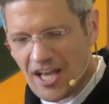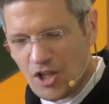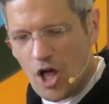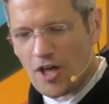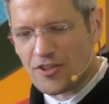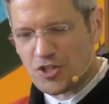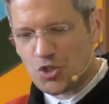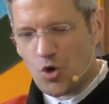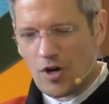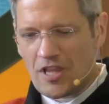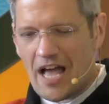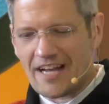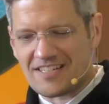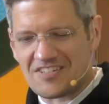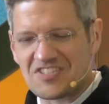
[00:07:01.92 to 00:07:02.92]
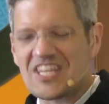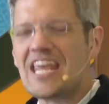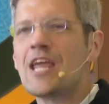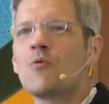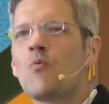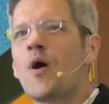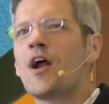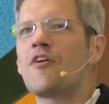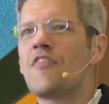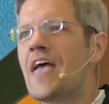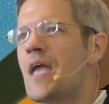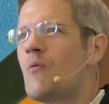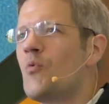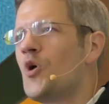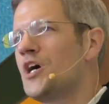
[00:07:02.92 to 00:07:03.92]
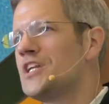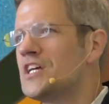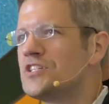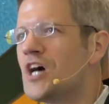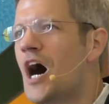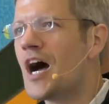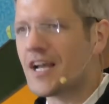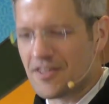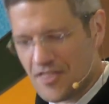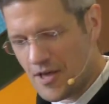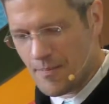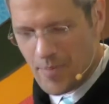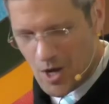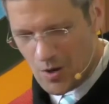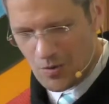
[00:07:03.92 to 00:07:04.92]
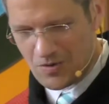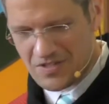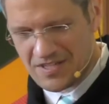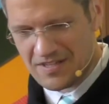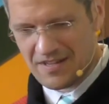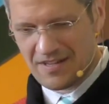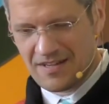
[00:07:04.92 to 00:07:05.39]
along the shoreline to see where they would dock the boat.